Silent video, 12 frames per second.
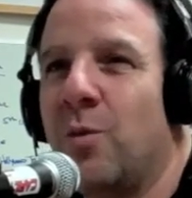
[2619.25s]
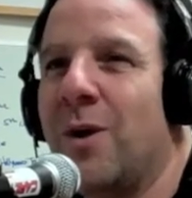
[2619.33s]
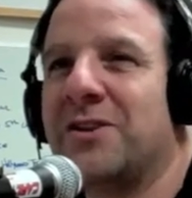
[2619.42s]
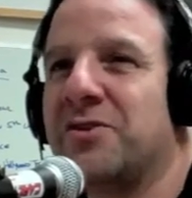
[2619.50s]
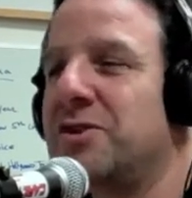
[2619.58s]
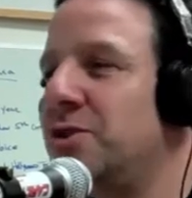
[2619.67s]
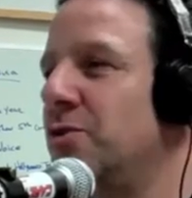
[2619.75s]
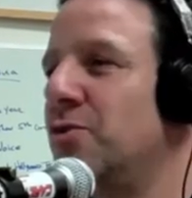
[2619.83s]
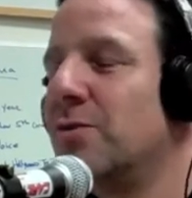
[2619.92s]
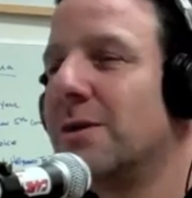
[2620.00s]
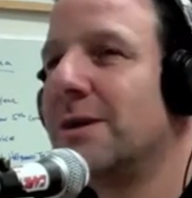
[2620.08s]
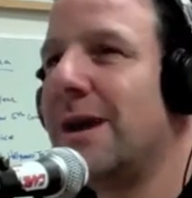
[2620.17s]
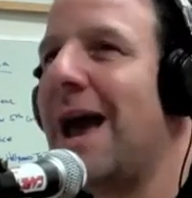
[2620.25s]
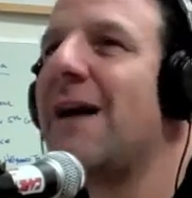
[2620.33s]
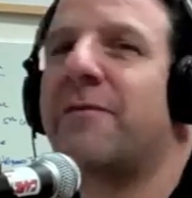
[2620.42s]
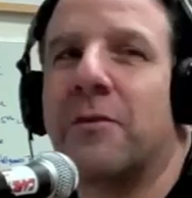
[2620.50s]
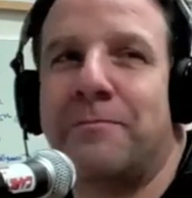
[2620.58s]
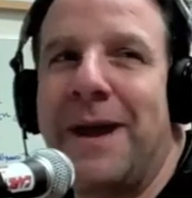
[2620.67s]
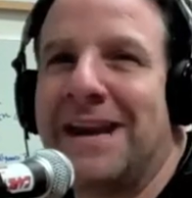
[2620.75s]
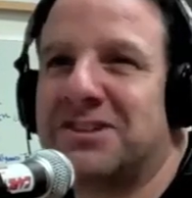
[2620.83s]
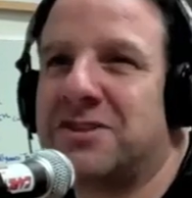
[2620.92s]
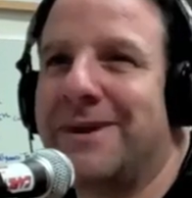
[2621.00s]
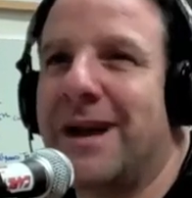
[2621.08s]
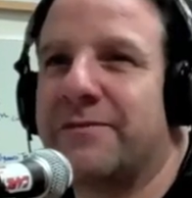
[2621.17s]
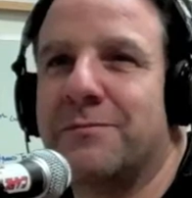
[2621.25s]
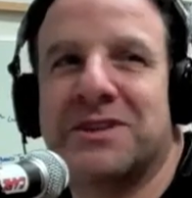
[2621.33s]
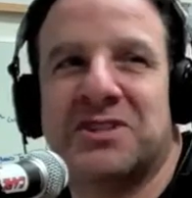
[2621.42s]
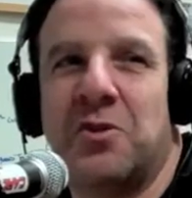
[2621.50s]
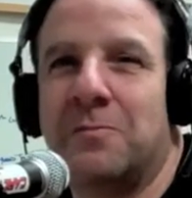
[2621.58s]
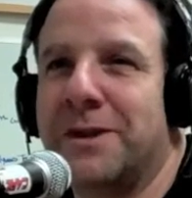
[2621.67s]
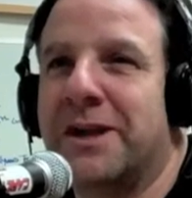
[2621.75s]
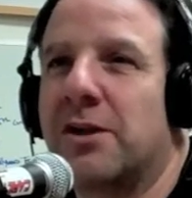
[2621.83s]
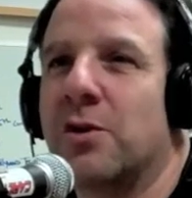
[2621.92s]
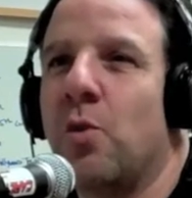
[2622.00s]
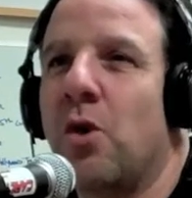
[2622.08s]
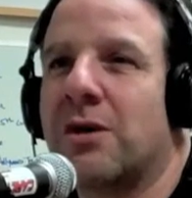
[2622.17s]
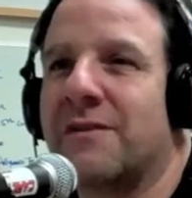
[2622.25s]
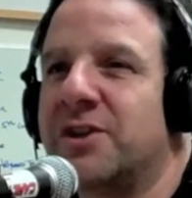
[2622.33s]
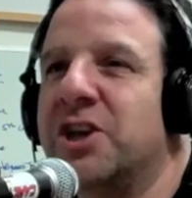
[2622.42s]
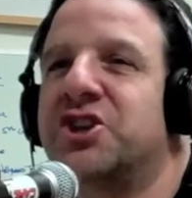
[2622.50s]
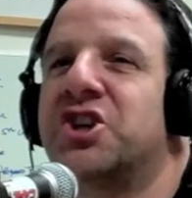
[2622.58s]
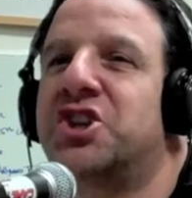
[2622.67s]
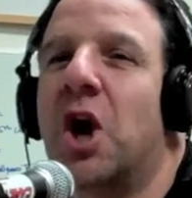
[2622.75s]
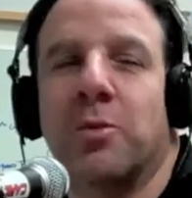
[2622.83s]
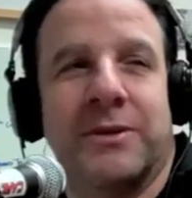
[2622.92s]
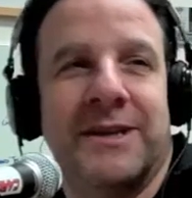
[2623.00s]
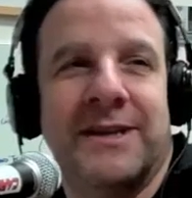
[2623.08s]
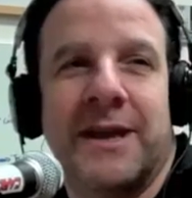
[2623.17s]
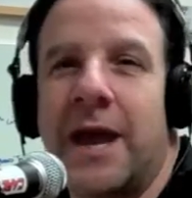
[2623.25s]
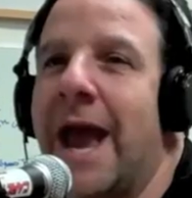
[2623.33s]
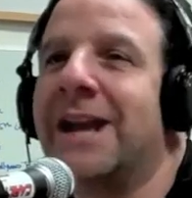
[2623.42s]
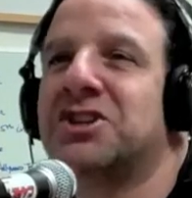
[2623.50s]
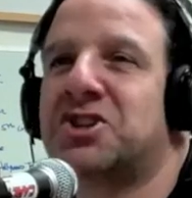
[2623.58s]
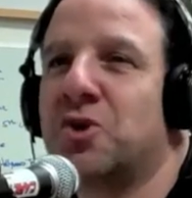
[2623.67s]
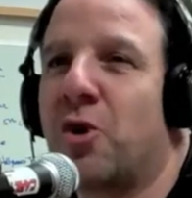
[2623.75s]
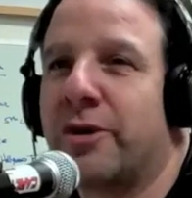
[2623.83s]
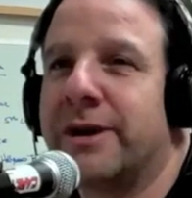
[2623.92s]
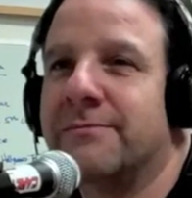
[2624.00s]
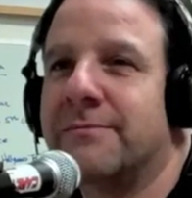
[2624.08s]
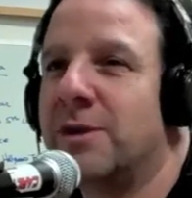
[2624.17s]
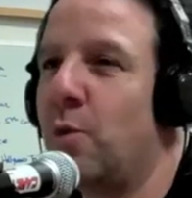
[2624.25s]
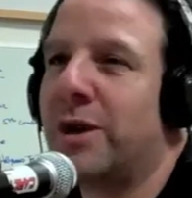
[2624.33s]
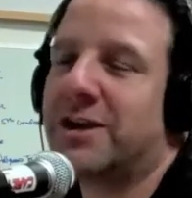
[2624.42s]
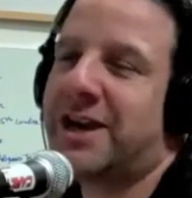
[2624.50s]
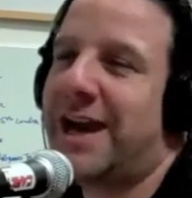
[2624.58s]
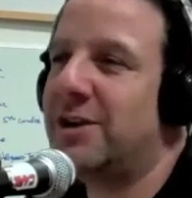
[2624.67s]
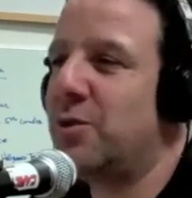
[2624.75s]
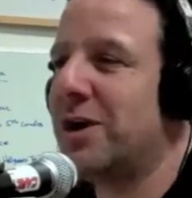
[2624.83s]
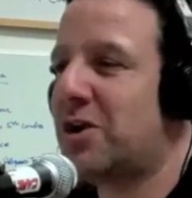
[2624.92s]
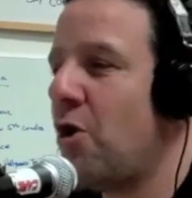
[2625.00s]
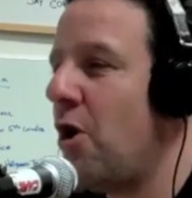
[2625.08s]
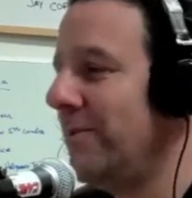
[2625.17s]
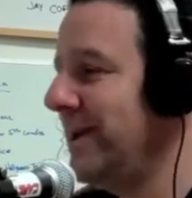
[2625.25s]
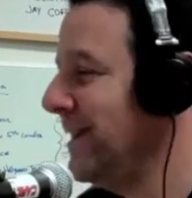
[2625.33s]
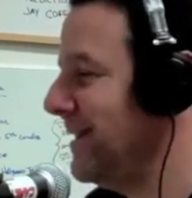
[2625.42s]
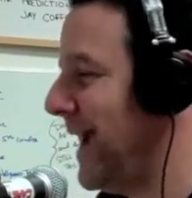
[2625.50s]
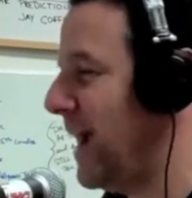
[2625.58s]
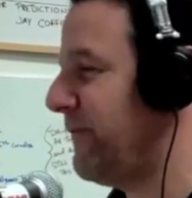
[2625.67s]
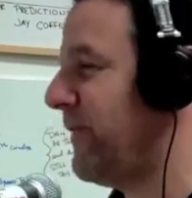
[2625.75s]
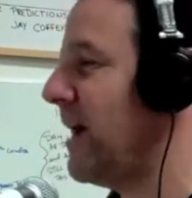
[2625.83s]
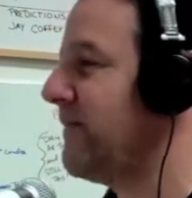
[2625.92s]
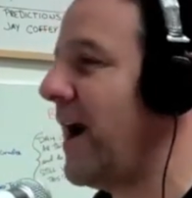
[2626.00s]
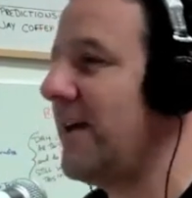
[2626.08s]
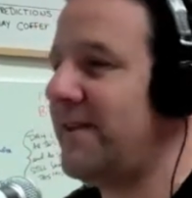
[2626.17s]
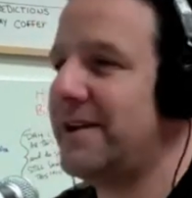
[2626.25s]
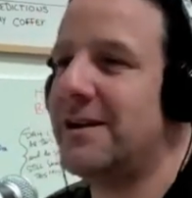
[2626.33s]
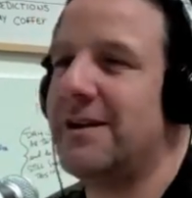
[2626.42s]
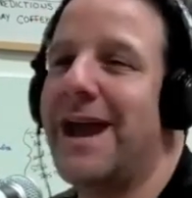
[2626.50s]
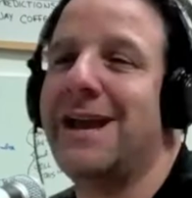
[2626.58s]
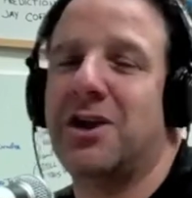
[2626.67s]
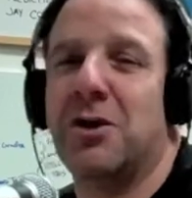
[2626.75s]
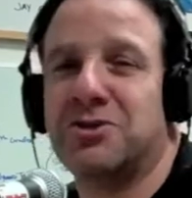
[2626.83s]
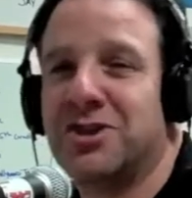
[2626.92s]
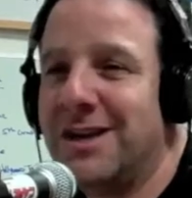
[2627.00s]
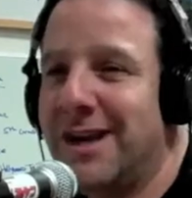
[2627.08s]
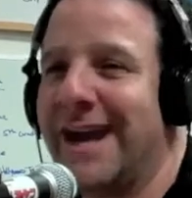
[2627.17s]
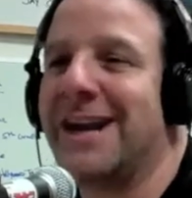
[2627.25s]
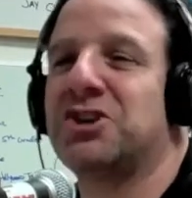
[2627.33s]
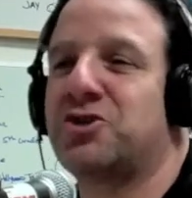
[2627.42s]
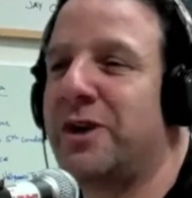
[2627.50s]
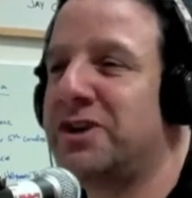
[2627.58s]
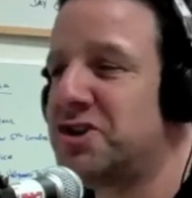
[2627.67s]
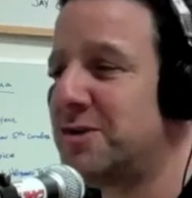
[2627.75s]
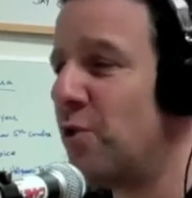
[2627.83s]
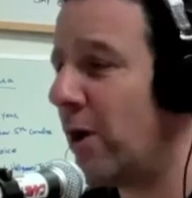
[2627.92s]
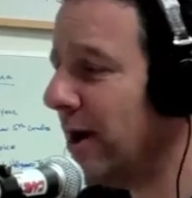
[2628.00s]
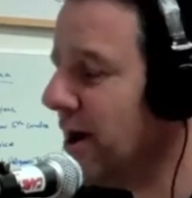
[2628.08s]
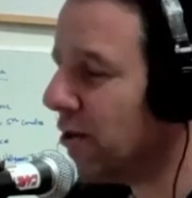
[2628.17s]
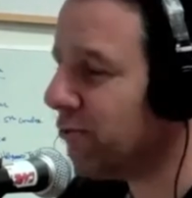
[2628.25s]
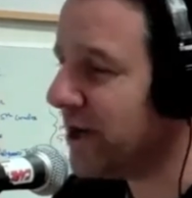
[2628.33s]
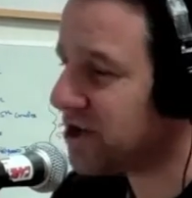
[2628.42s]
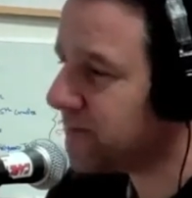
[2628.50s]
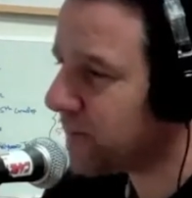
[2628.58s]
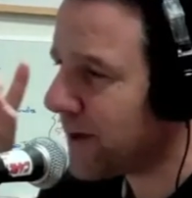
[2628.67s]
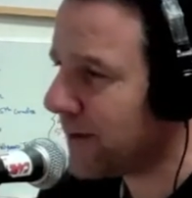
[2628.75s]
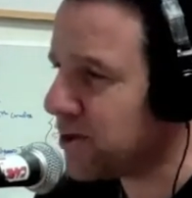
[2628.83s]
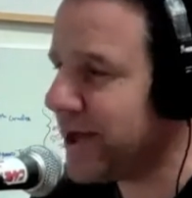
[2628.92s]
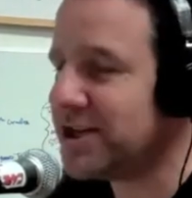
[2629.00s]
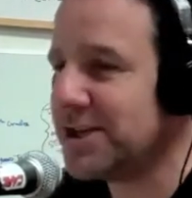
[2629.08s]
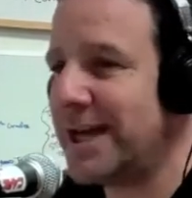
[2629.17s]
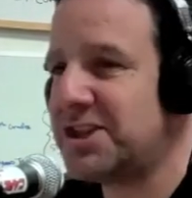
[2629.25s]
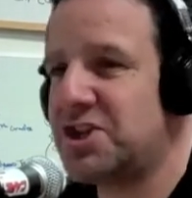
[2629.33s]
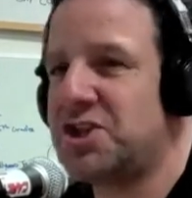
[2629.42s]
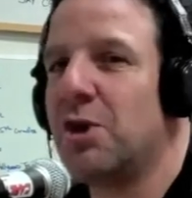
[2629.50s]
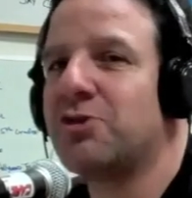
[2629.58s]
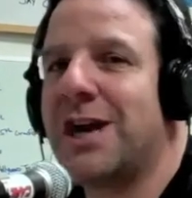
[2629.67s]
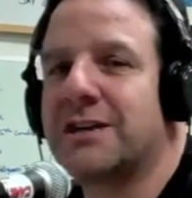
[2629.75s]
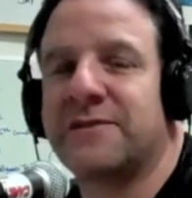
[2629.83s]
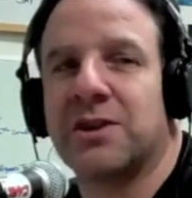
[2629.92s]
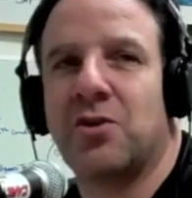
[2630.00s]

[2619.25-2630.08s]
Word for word: whether you ever bang someone out for missing home plate on a walk-off, you just don't. End of story. You want to count, you want to call me? eight five five, hey coach, and I'll shred you some more. Rich, I'm glad you liked the show. Thanks